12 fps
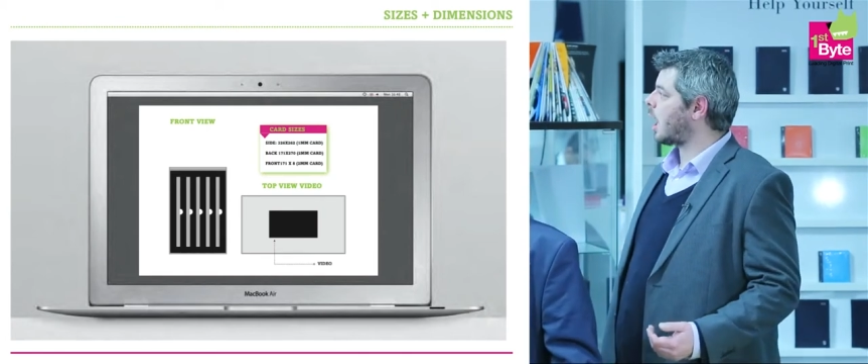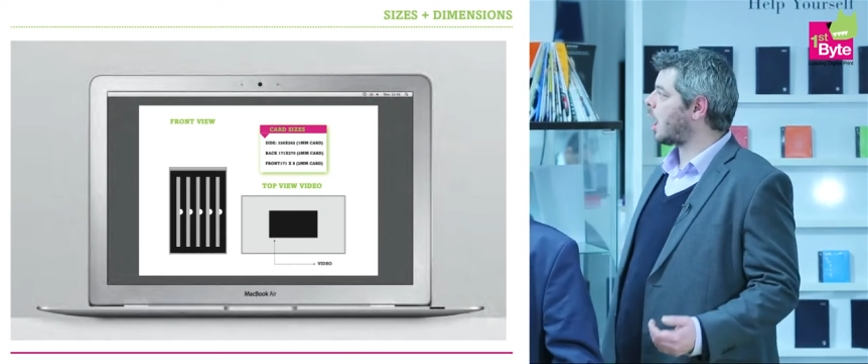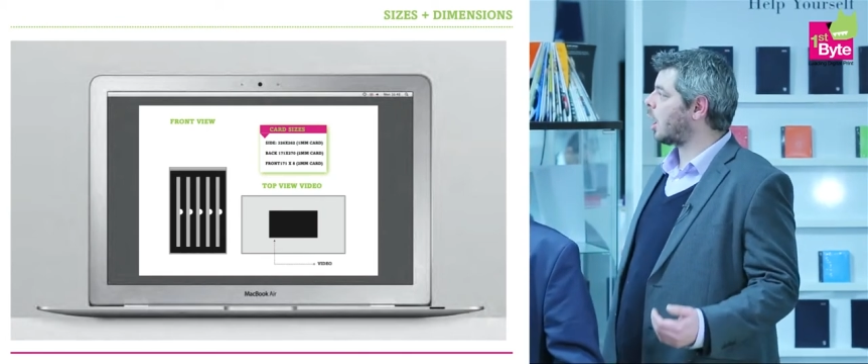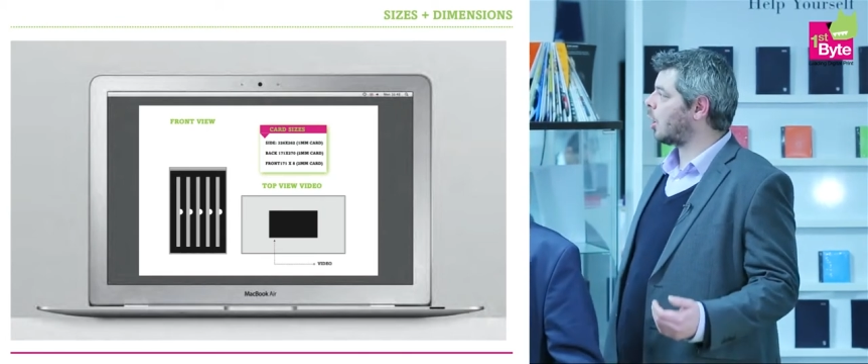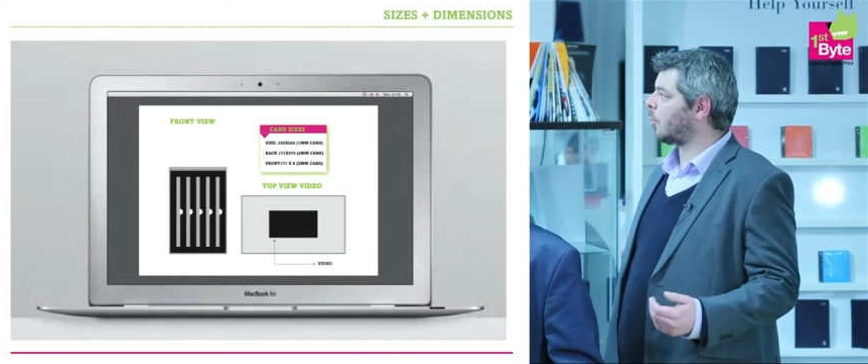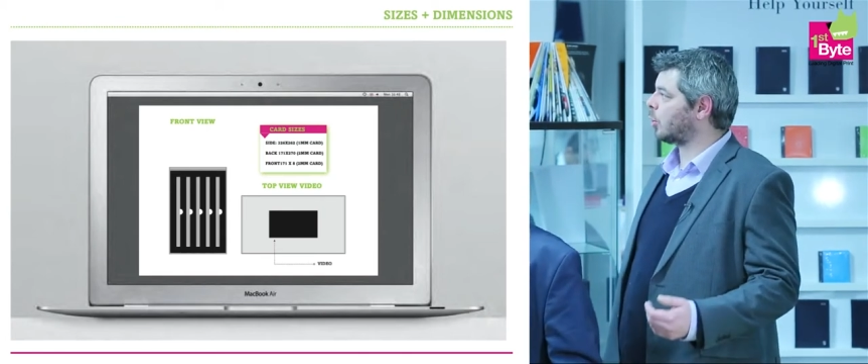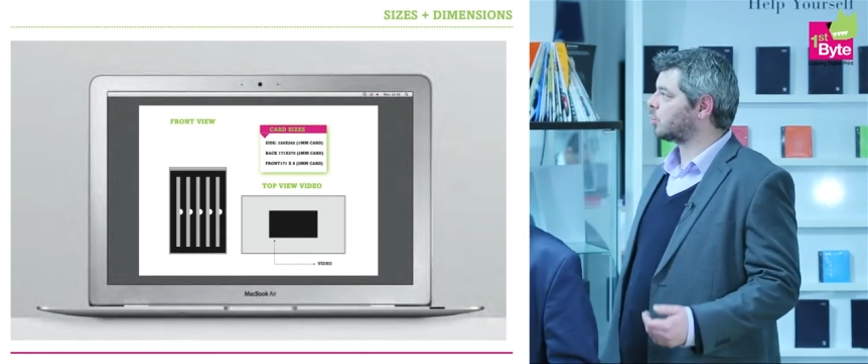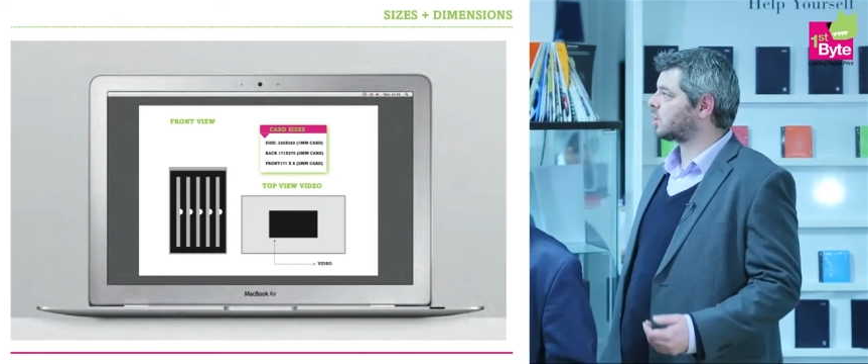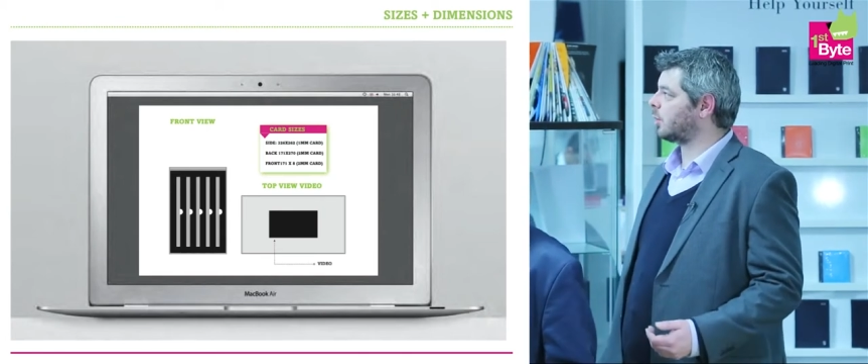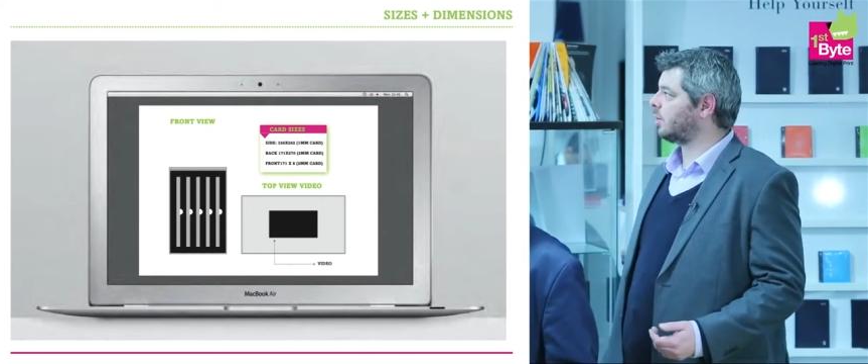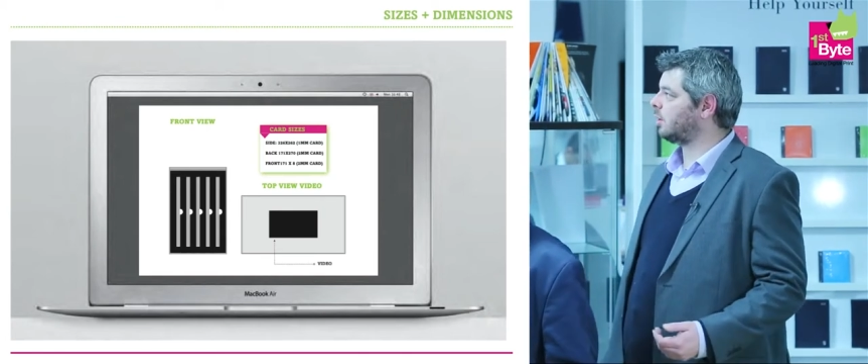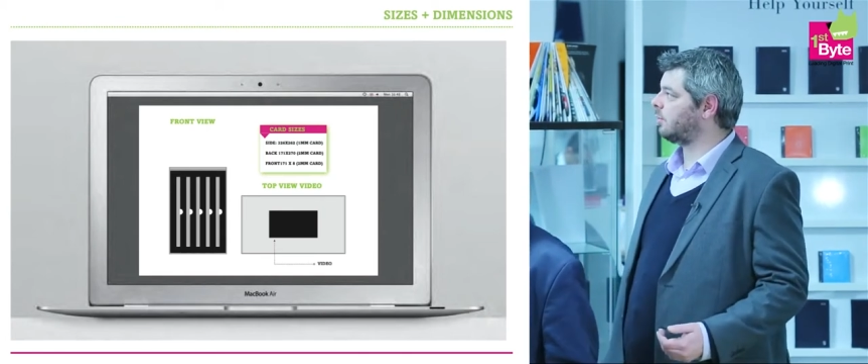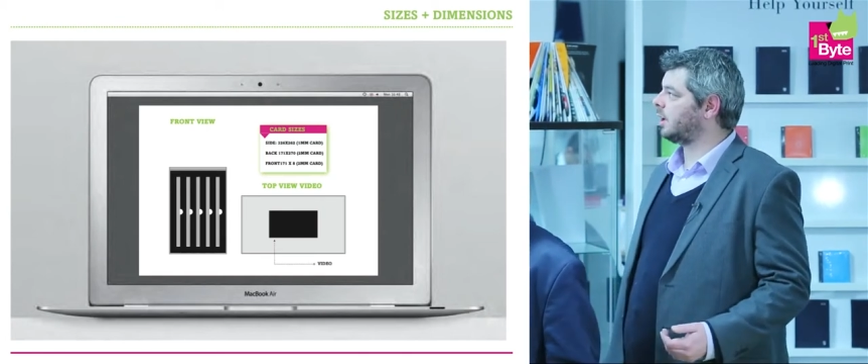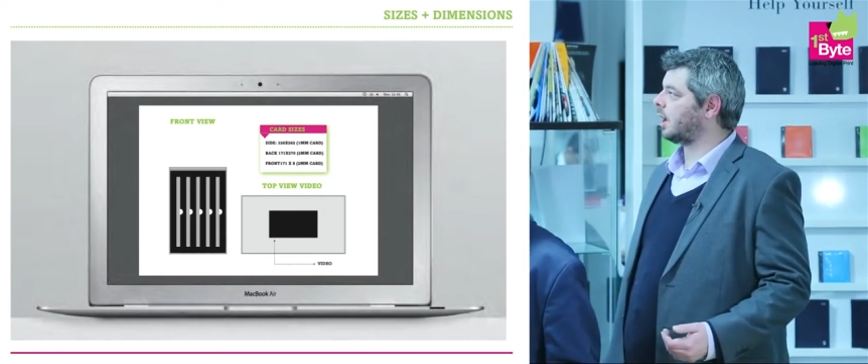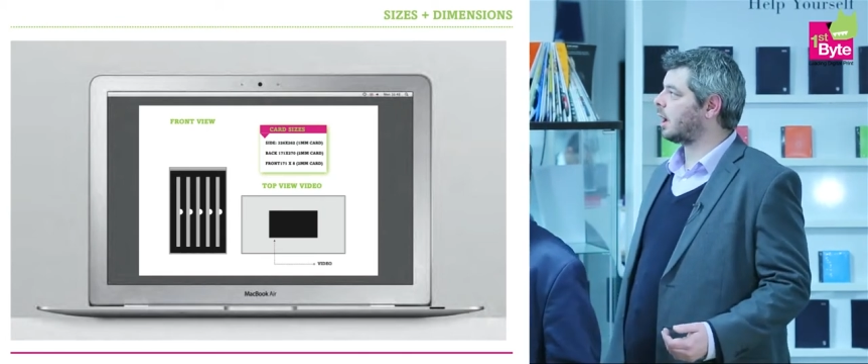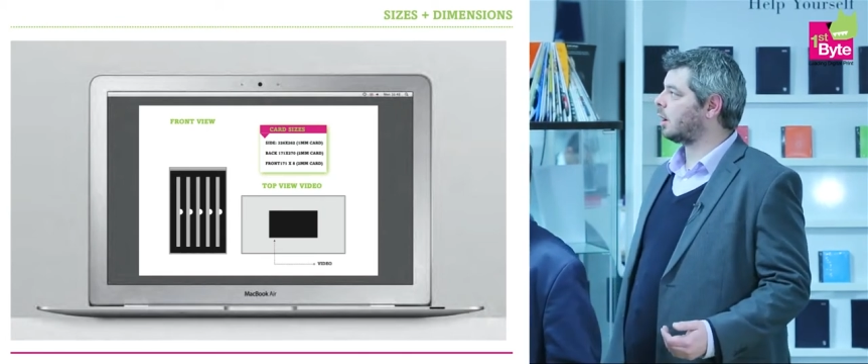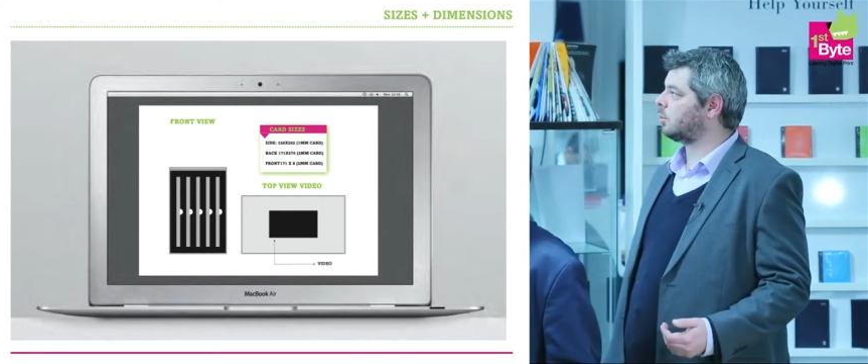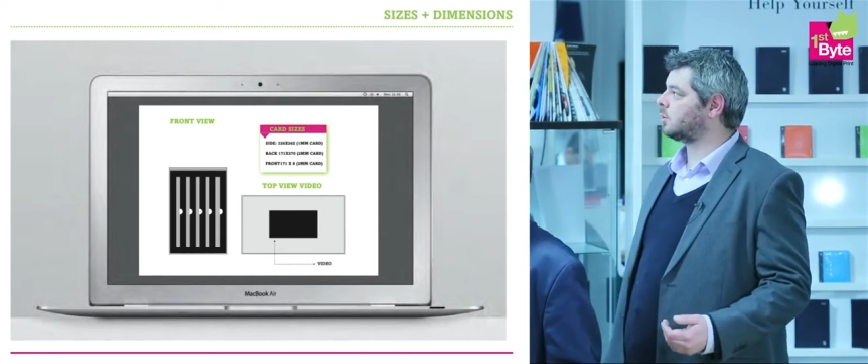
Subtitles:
Also with the video